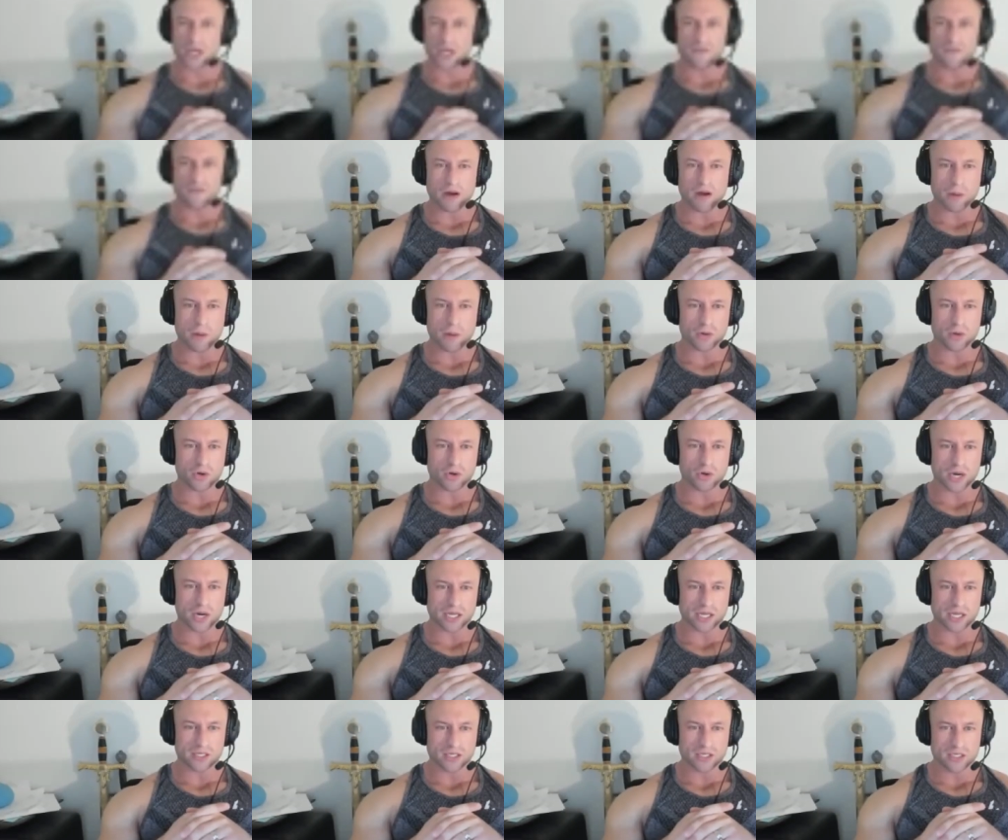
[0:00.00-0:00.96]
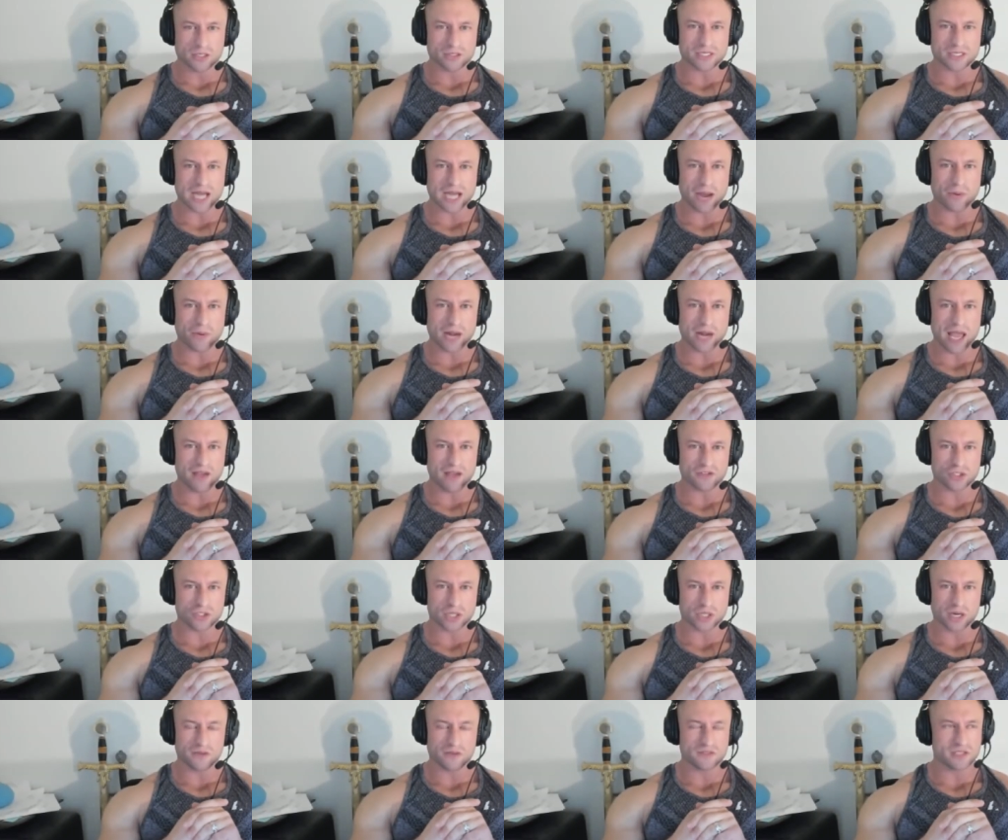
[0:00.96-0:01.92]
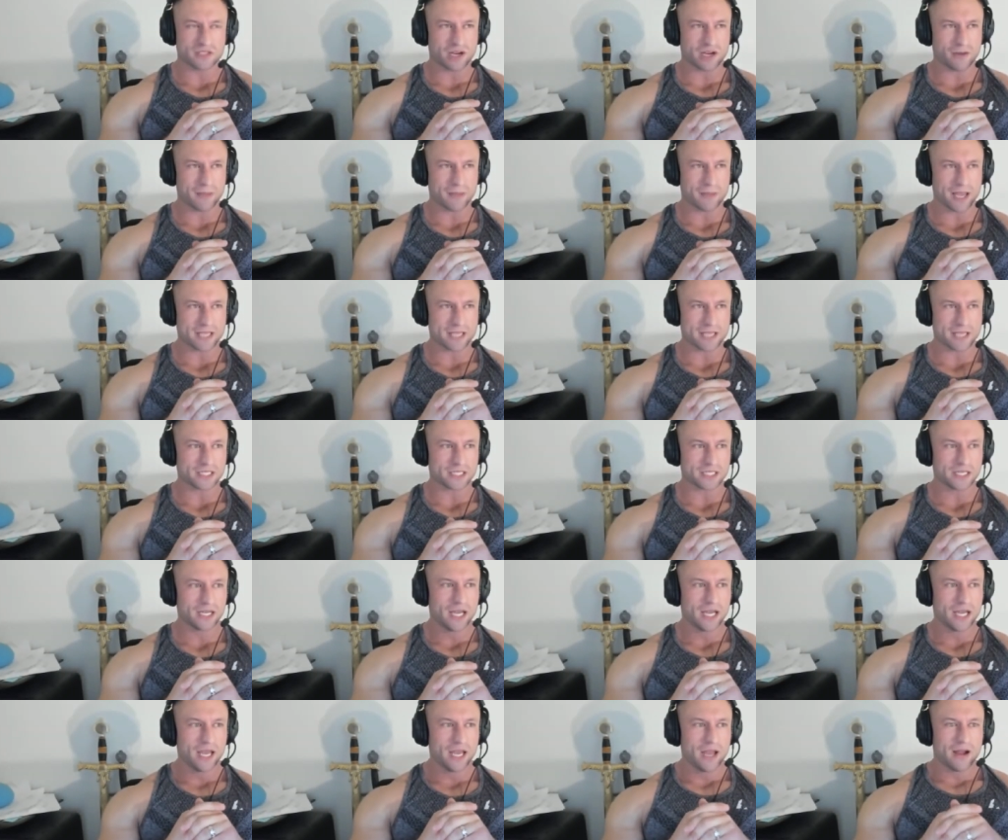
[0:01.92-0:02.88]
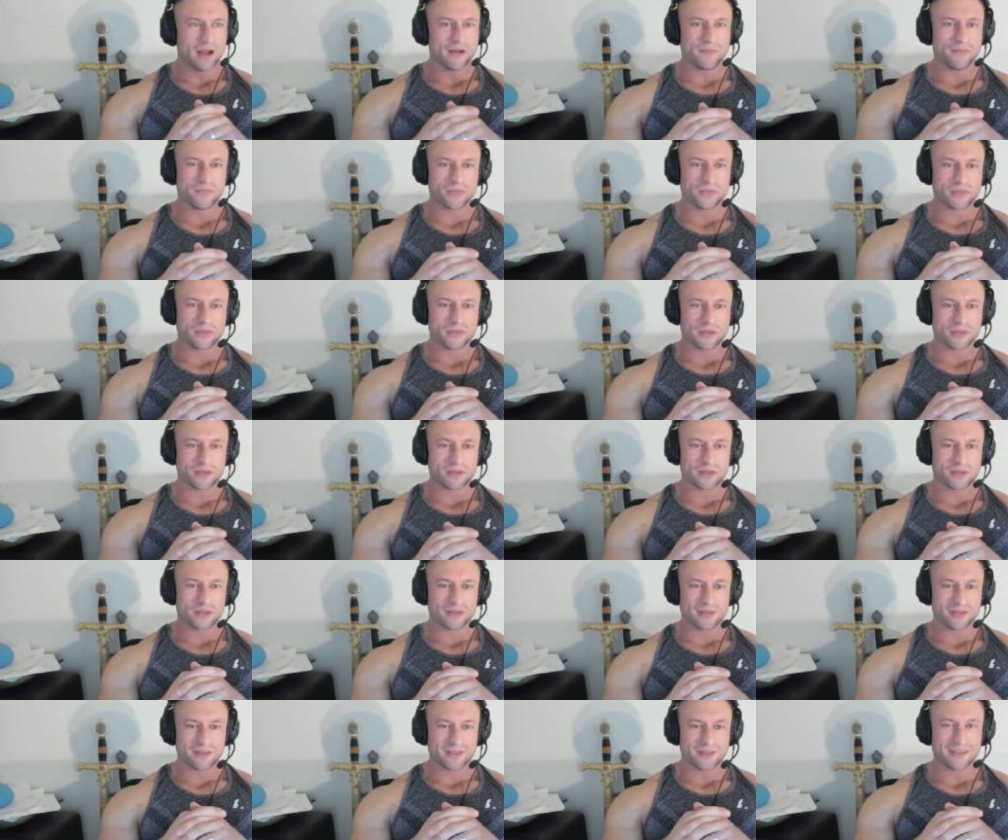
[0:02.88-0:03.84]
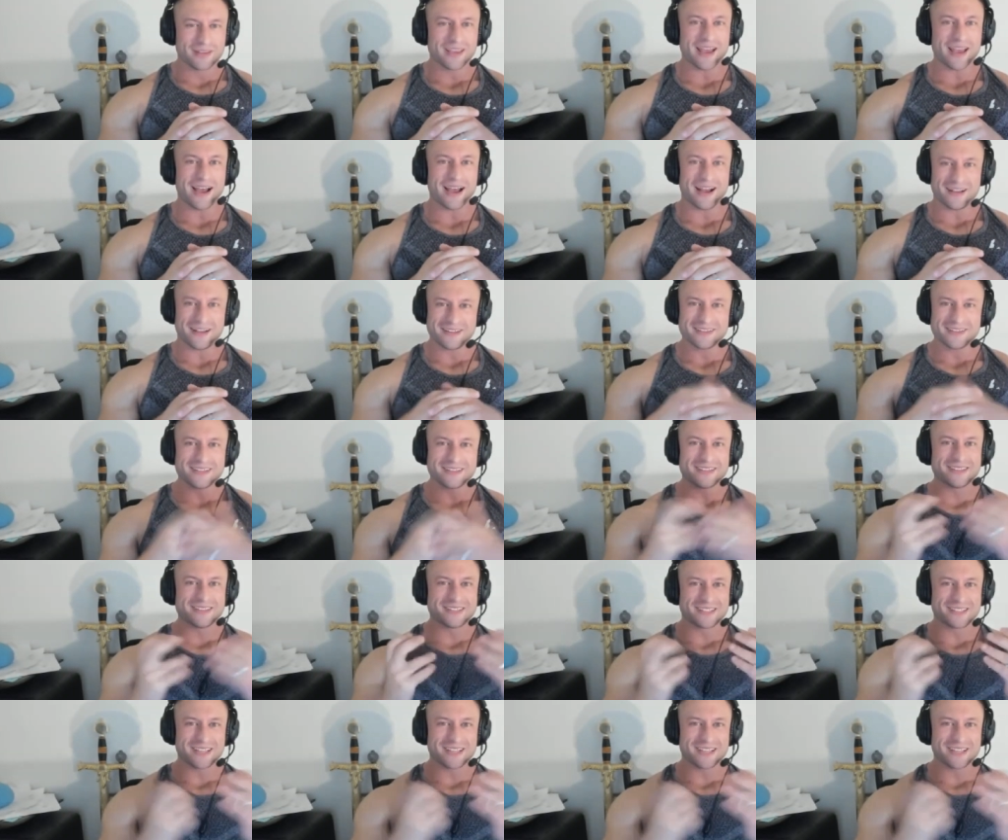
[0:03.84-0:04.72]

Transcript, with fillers: I remember correctly. So it was an hour and a half straight of stairmastering. That was me. Yeah. Two hours.